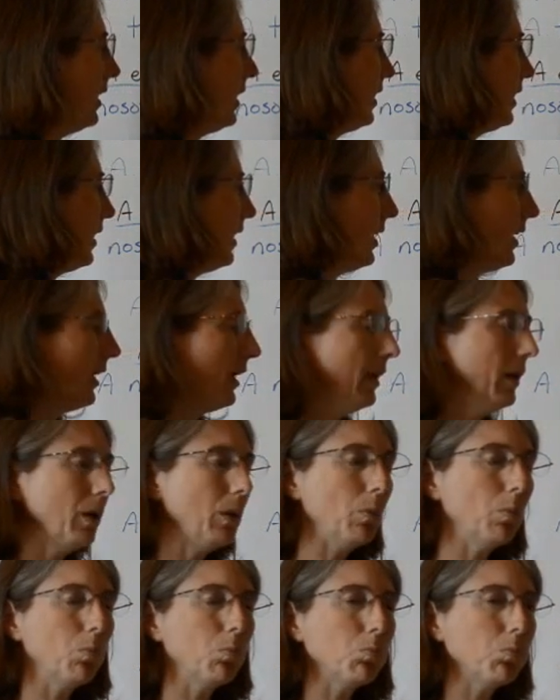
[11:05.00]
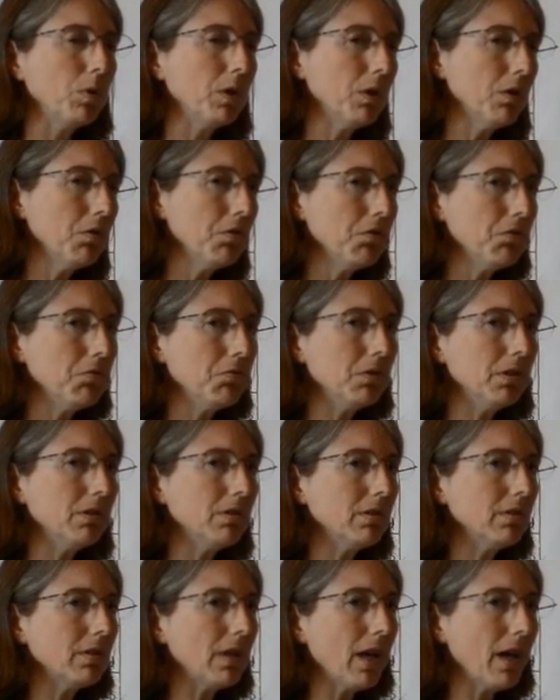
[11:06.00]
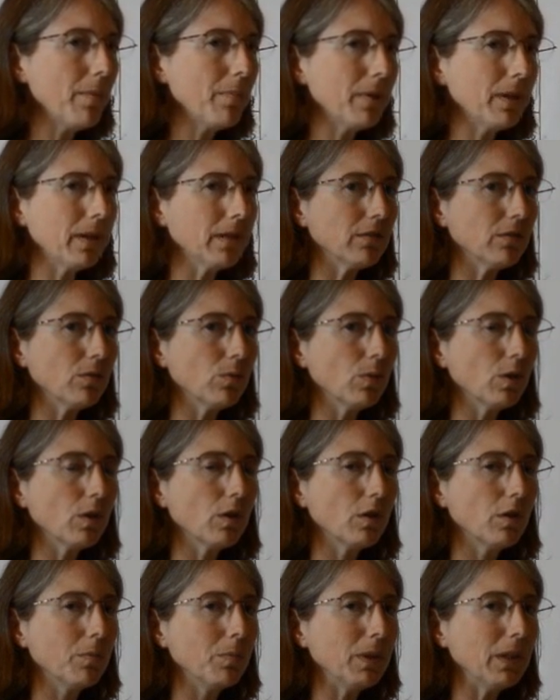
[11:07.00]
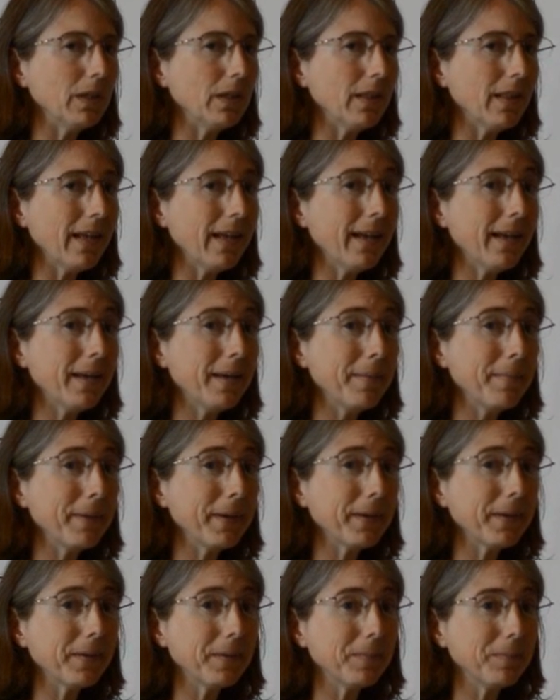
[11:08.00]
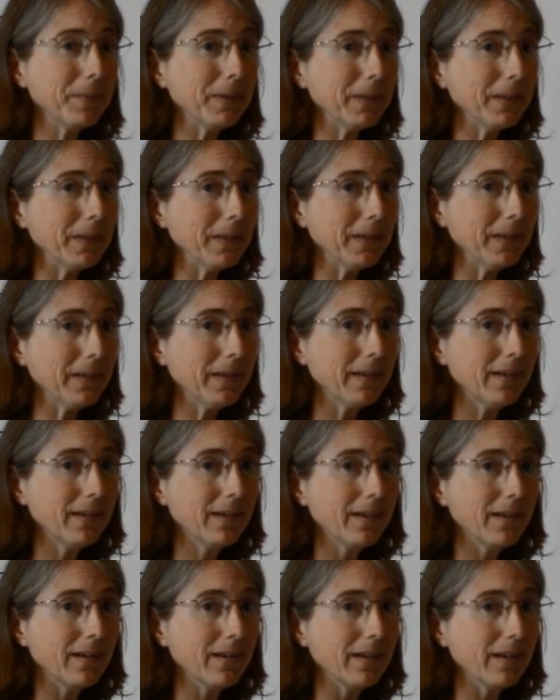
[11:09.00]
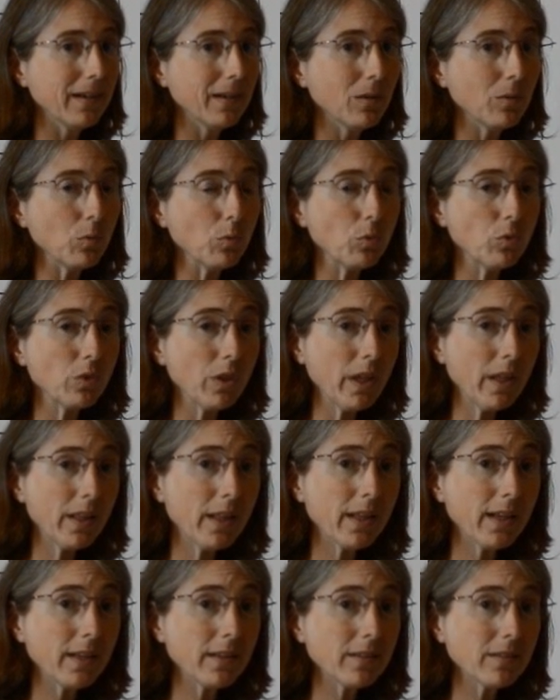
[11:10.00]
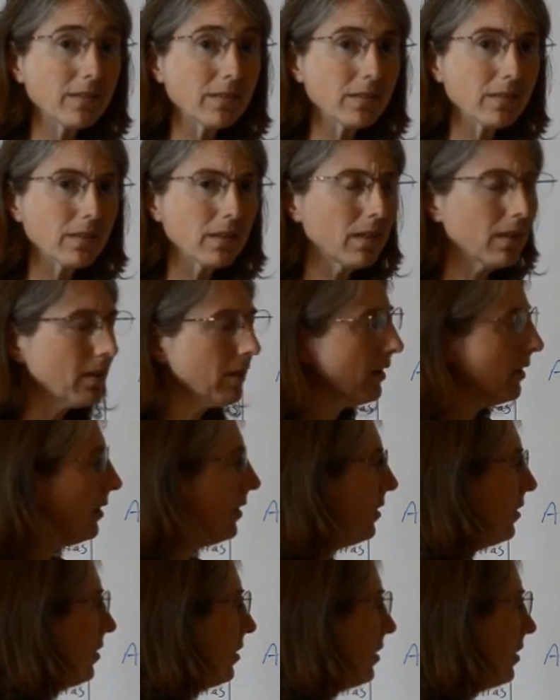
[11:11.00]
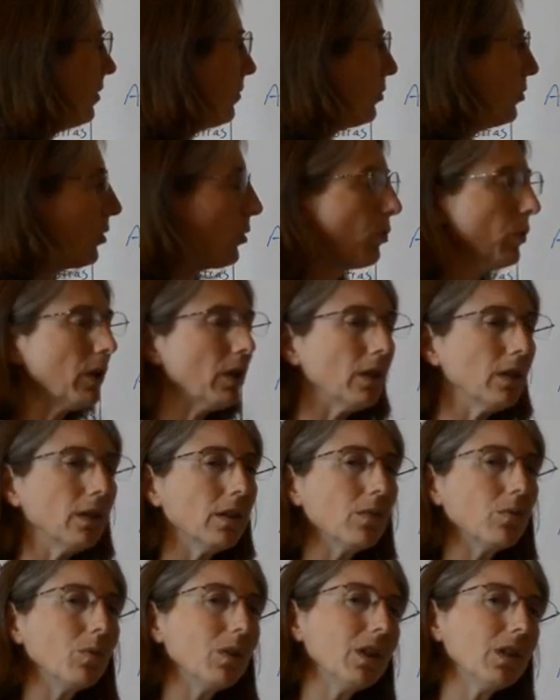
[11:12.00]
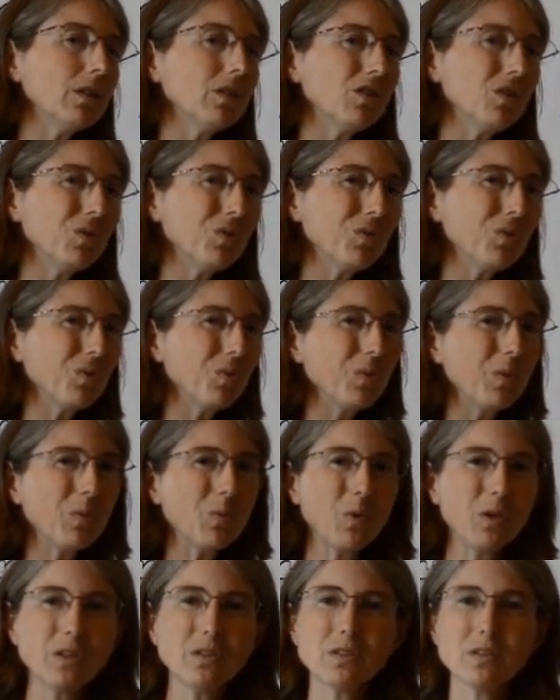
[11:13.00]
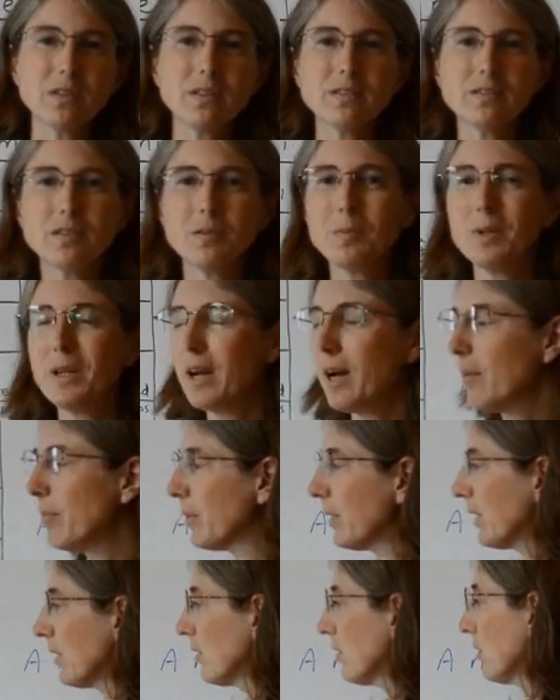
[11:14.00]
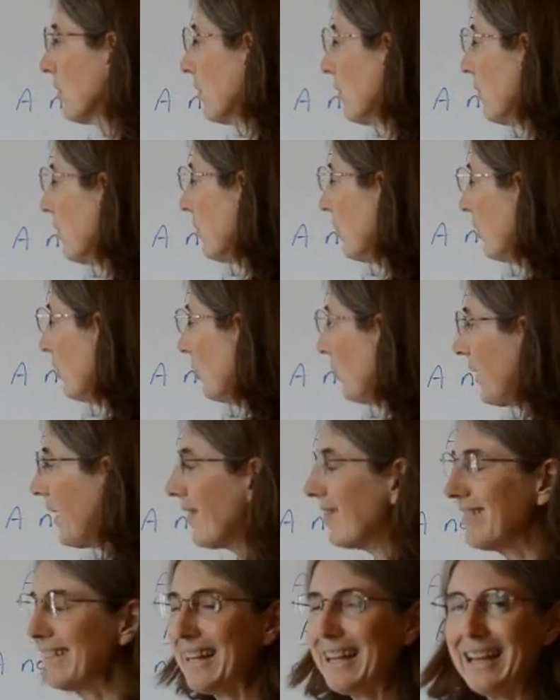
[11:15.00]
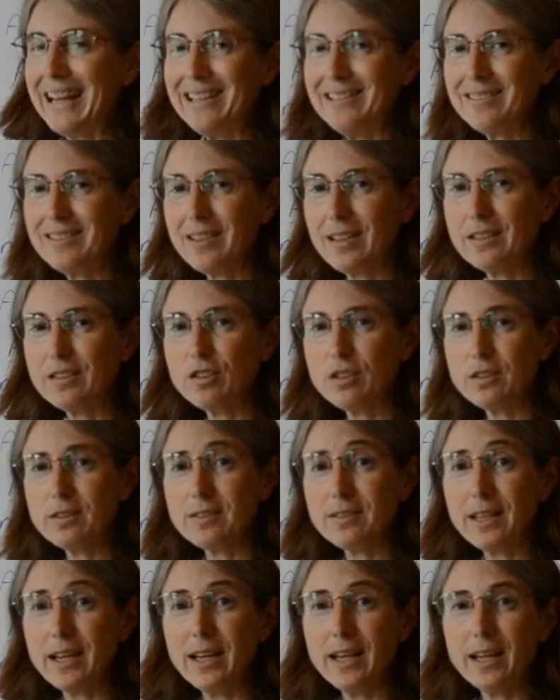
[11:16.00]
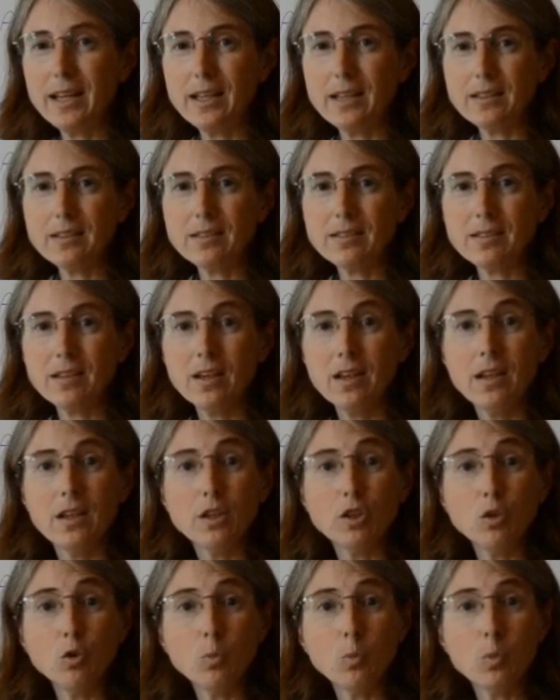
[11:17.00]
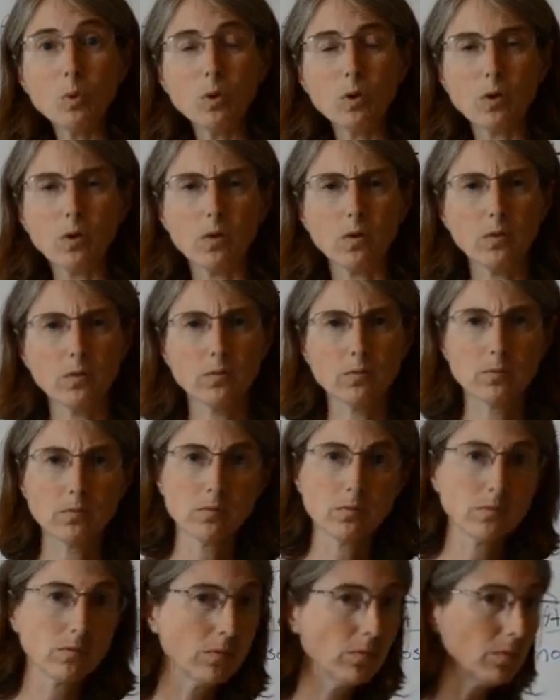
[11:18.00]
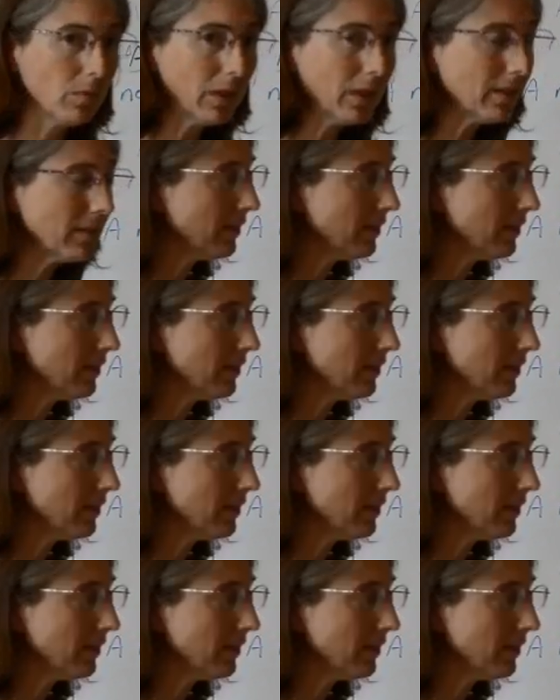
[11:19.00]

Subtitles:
And we don't know who this is happening to. It could be them, it could be ustedes. So we can choose who we want this to be happening to. Since we have les, let's just say it's you plural. We